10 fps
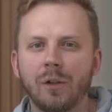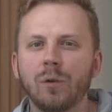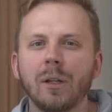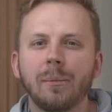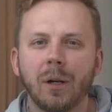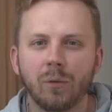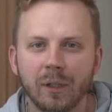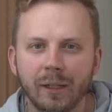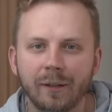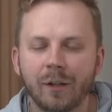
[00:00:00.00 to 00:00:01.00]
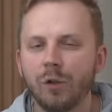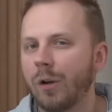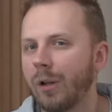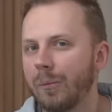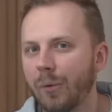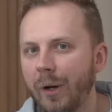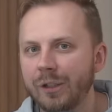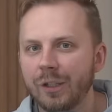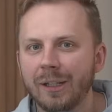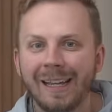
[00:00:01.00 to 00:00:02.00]
a new limited release, a new
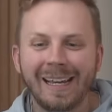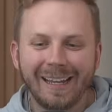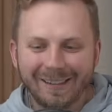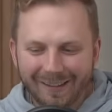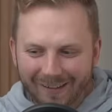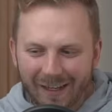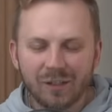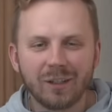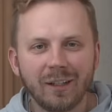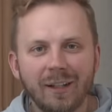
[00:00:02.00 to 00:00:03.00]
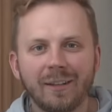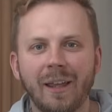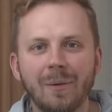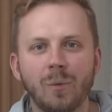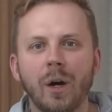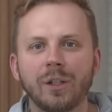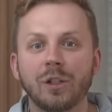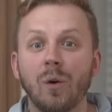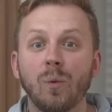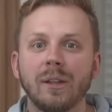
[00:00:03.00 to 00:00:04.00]
collaboration. It's essentially the same
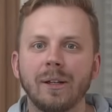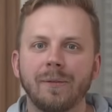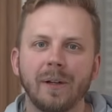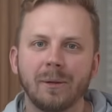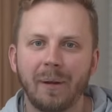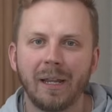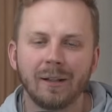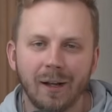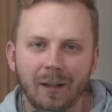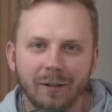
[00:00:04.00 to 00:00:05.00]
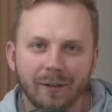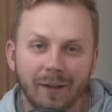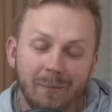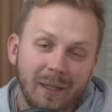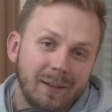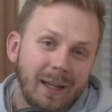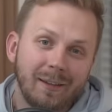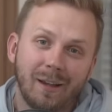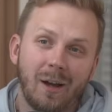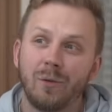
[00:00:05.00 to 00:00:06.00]
watch with different paint colors. I mean,
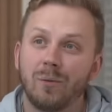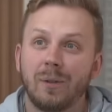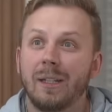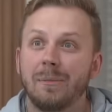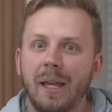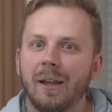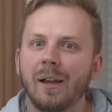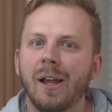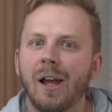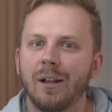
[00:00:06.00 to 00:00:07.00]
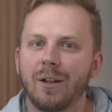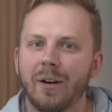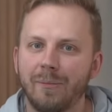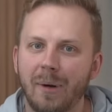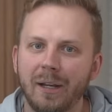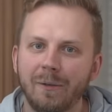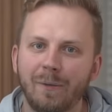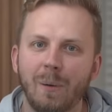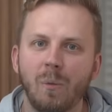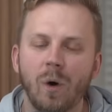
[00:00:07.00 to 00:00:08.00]
that's how you really make a lot of money
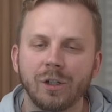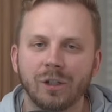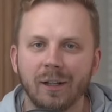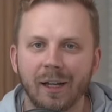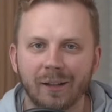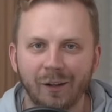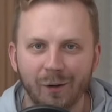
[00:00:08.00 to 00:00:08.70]
from watch collecting